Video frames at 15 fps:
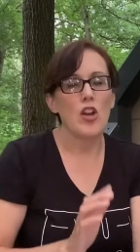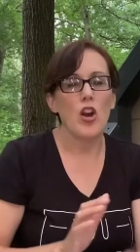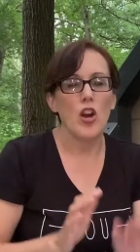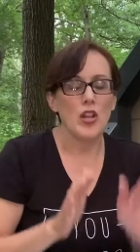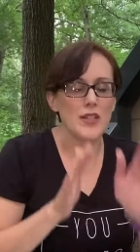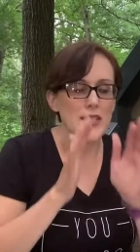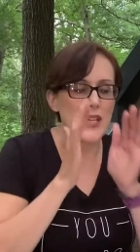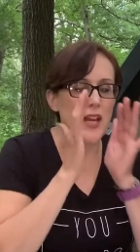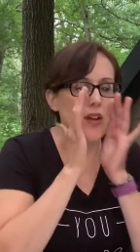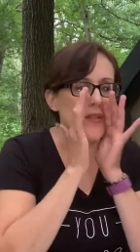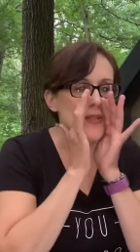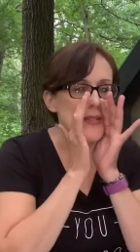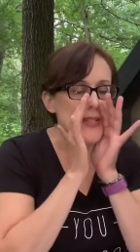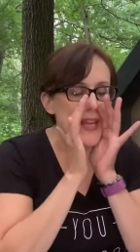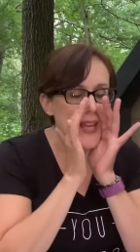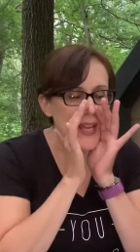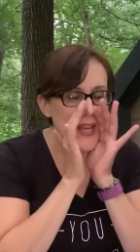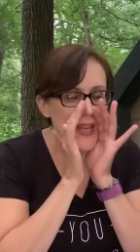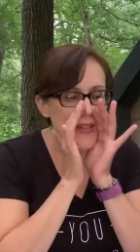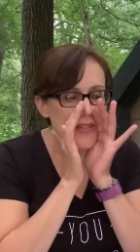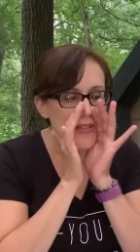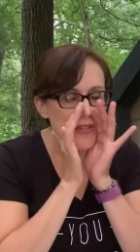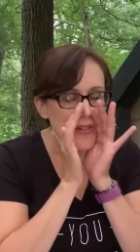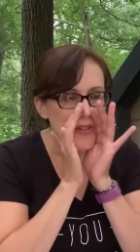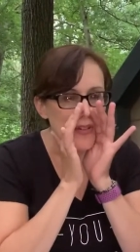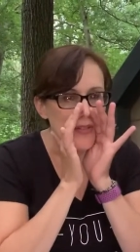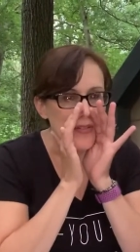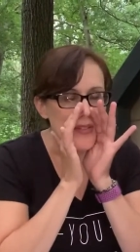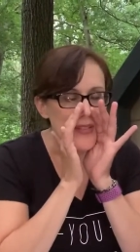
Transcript: called down, Daniel!